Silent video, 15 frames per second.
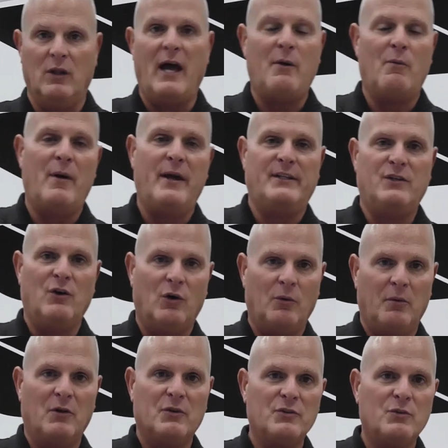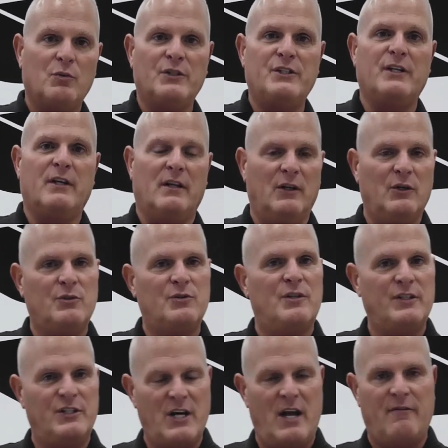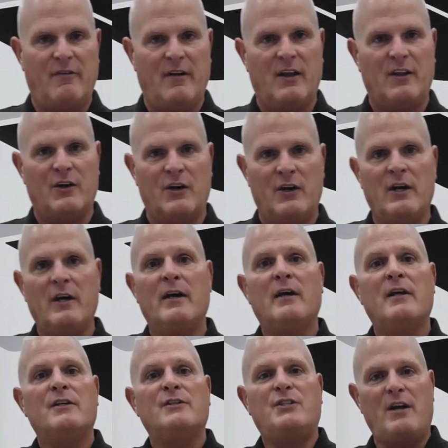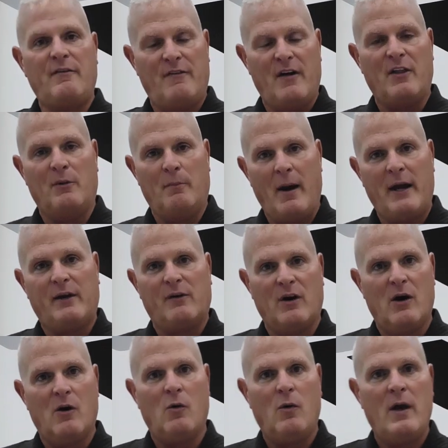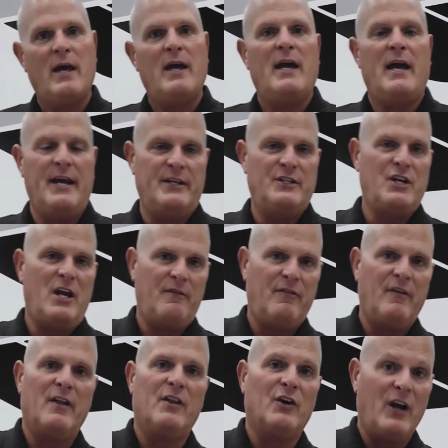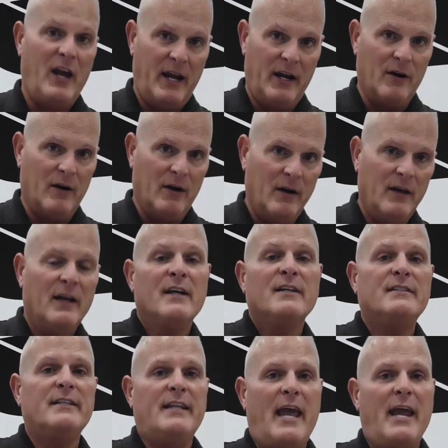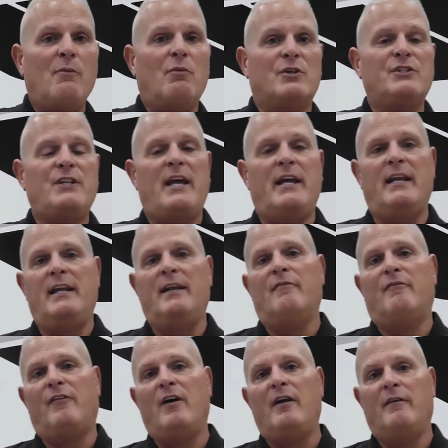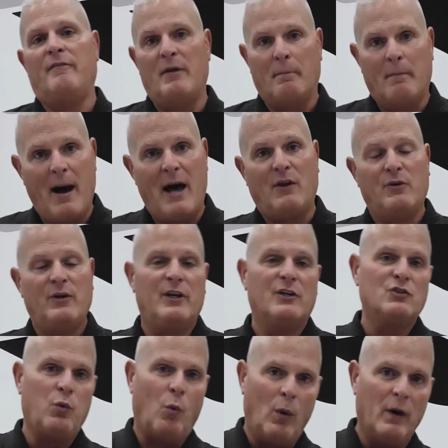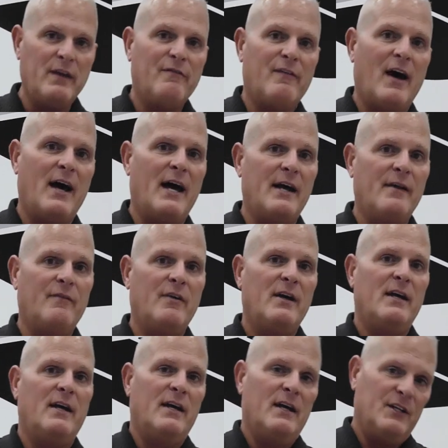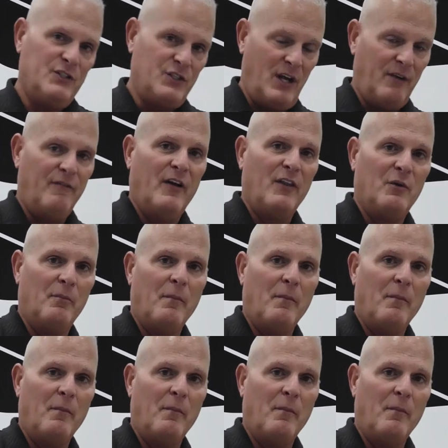lightweight towables, which includes the J-Feather, J-Feather Micro, and J-Feather Air. Today we're standing in front of the model year 25 J-Feather